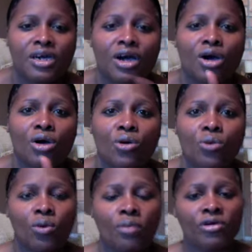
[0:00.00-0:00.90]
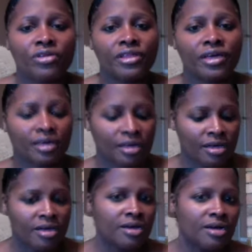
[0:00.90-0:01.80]
Oh, one more thing.
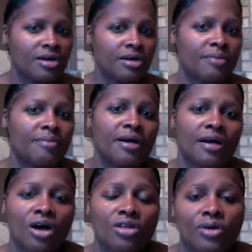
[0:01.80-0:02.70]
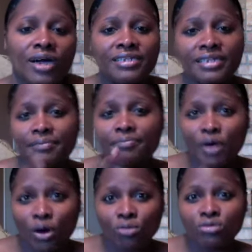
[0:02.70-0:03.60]
Um, although I didn't
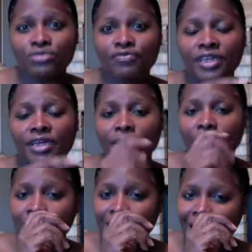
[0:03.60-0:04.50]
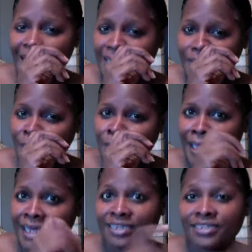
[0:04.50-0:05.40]
post videos the last two
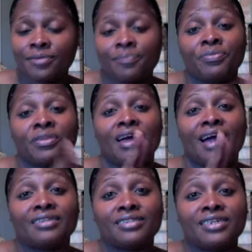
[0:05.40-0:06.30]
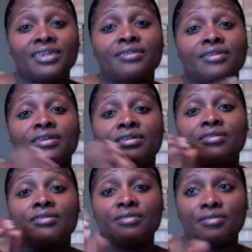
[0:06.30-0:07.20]
days, I did
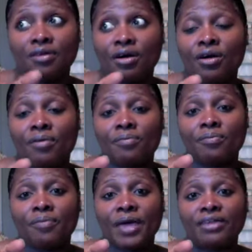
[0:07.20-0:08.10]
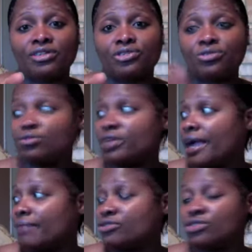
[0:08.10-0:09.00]
um, manage to
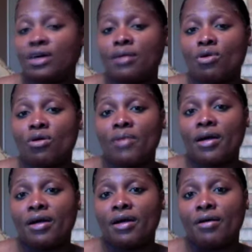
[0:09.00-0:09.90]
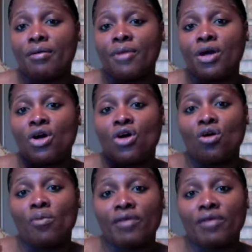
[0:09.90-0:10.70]
capture some on my um, on my